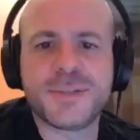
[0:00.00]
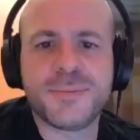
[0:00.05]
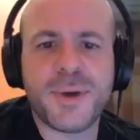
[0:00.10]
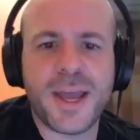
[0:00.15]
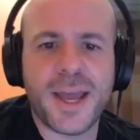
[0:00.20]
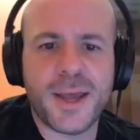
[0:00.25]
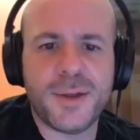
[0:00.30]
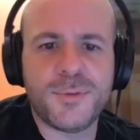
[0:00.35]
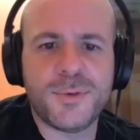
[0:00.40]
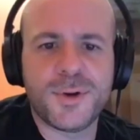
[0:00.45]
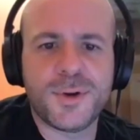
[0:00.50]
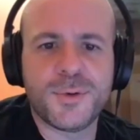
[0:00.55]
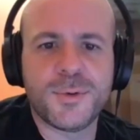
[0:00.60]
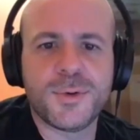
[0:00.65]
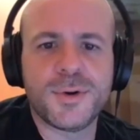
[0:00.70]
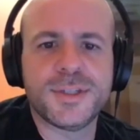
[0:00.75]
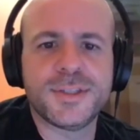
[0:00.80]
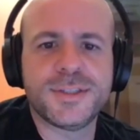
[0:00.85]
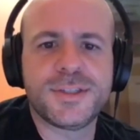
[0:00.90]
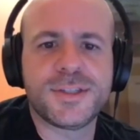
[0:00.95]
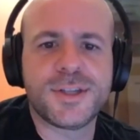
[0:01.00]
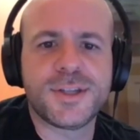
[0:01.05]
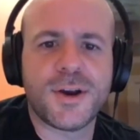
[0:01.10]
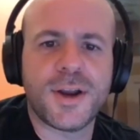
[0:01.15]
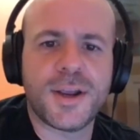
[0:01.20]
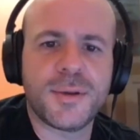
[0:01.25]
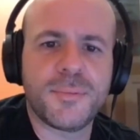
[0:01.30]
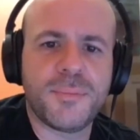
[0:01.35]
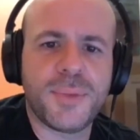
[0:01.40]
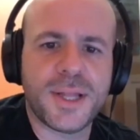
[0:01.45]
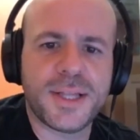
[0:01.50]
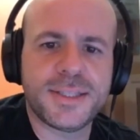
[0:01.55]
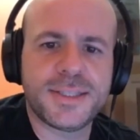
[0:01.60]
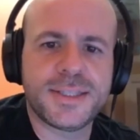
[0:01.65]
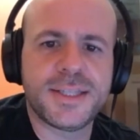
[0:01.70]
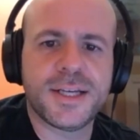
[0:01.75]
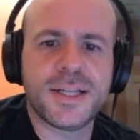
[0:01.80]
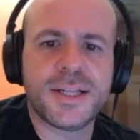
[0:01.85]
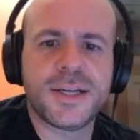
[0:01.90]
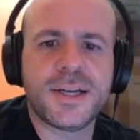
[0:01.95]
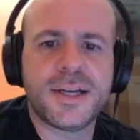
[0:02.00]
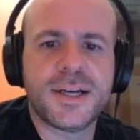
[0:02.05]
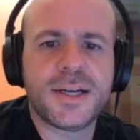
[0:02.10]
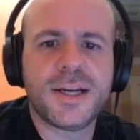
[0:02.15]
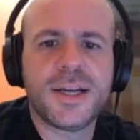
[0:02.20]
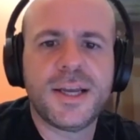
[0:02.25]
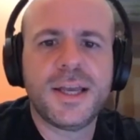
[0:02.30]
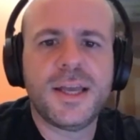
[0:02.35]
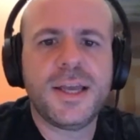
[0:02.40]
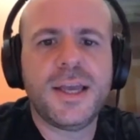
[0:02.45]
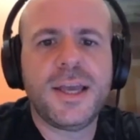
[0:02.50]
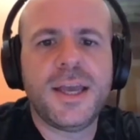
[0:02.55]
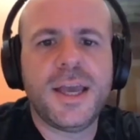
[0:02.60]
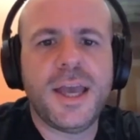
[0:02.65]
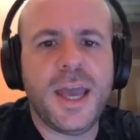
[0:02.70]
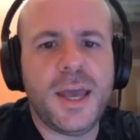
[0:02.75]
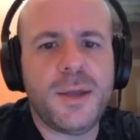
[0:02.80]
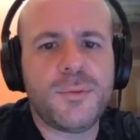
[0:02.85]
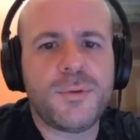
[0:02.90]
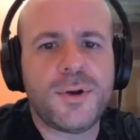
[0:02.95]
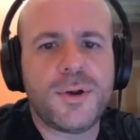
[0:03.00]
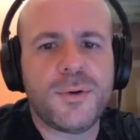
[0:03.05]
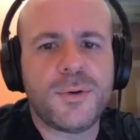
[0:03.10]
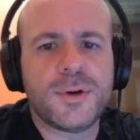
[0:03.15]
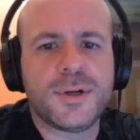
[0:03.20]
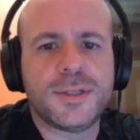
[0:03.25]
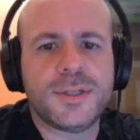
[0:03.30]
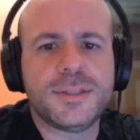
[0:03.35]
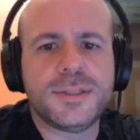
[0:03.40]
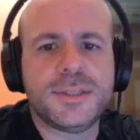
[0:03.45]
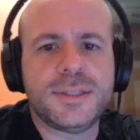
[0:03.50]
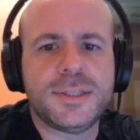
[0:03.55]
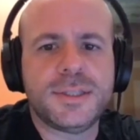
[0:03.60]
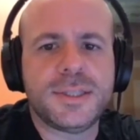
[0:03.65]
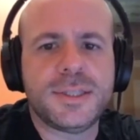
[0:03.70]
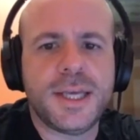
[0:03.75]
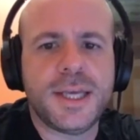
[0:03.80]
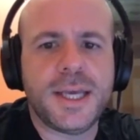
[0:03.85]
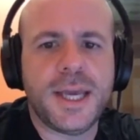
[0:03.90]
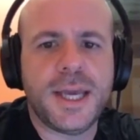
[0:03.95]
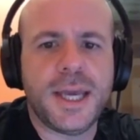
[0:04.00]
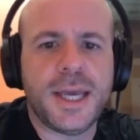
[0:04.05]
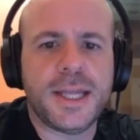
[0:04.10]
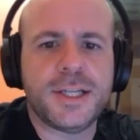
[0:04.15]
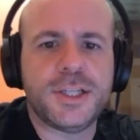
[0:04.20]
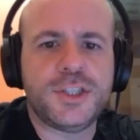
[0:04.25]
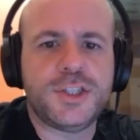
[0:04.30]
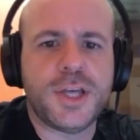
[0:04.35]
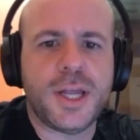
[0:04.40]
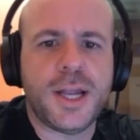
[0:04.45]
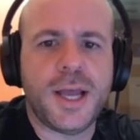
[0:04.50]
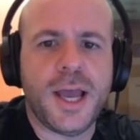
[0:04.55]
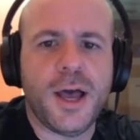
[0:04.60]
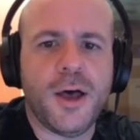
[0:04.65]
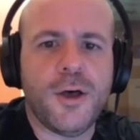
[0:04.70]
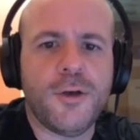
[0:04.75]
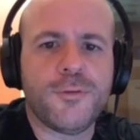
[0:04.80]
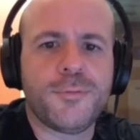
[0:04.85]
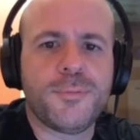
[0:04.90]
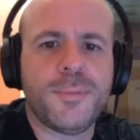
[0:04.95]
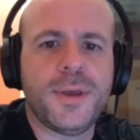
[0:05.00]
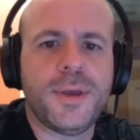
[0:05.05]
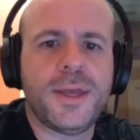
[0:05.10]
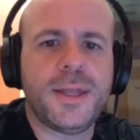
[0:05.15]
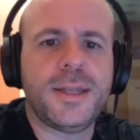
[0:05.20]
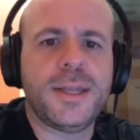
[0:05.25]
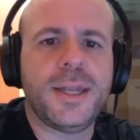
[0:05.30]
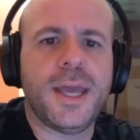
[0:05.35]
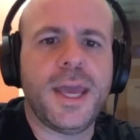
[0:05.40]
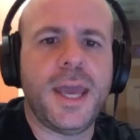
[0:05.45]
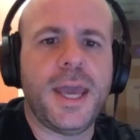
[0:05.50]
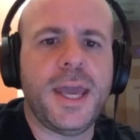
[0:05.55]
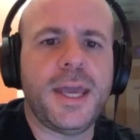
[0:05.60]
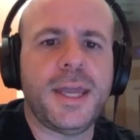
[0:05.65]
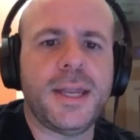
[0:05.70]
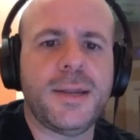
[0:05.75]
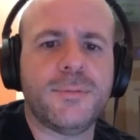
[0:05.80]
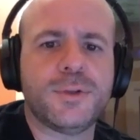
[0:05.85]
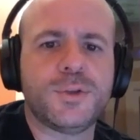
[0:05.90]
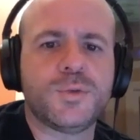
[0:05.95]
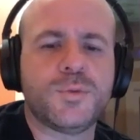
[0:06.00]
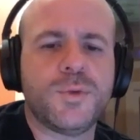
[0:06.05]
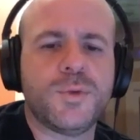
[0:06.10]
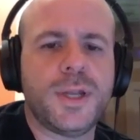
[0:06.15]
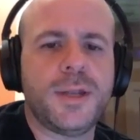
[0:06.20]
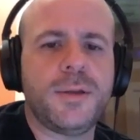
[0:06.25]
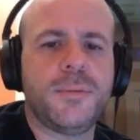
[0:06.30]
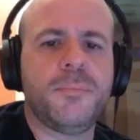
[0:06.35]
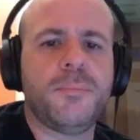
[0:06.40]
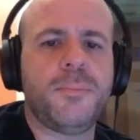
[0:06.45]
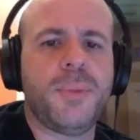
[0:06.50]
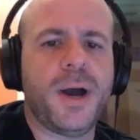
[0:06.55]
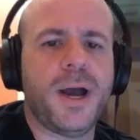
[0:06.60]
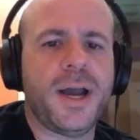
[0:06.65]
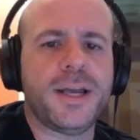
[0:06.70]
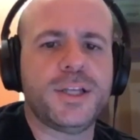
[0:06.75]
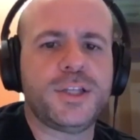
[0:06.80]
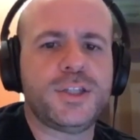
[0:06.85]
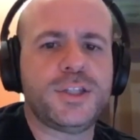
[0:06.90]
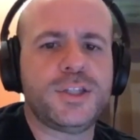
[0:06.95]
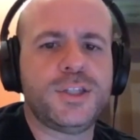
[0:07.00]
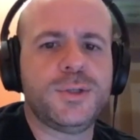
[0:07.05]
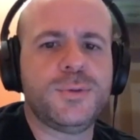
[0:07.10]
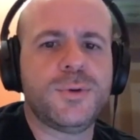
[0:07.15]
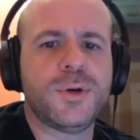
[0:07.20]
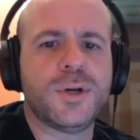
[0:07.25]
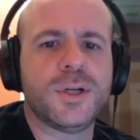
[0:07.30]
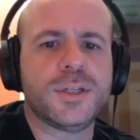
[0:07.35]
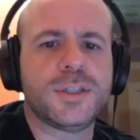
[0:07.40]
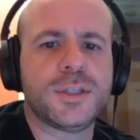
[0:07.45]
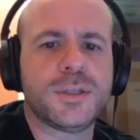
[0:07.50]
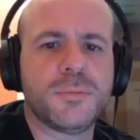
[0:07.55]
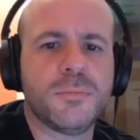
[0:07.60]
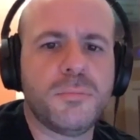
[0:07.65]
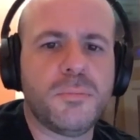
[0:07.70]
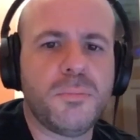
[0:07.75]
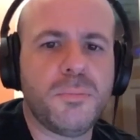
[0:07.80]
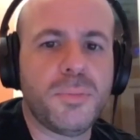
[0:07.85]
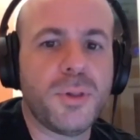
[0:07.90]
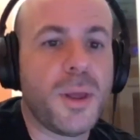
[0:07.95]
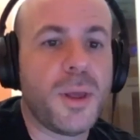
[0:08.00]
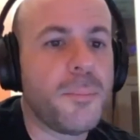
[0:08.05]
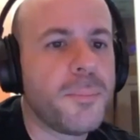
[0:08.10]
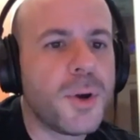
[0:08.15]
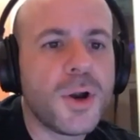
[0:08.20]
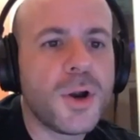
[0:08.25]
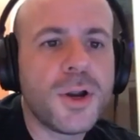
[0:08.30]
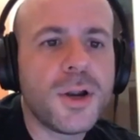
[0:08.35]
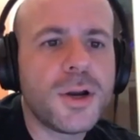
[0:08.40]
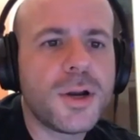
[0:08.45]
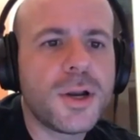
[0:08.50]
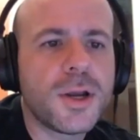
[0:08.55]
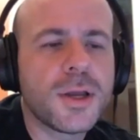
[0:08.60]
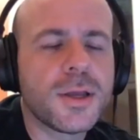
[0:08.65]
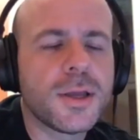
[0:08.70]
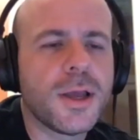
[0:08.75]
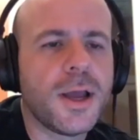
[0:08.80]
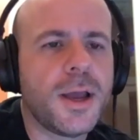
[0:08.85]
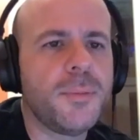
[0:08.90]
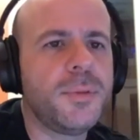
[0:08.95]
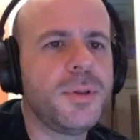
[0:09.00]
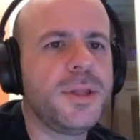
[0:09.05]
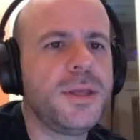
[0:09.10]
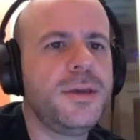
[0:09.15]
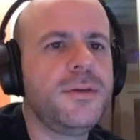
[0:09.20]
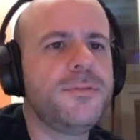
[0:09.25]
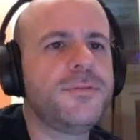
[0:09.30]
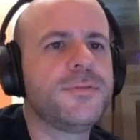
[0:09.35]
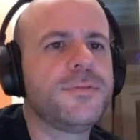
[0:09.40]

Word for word: by Edward Norton, starring Ben Stiller, Edward Norton, and Jenna Elfman, and it was written by Stuart Blumberg? I, I think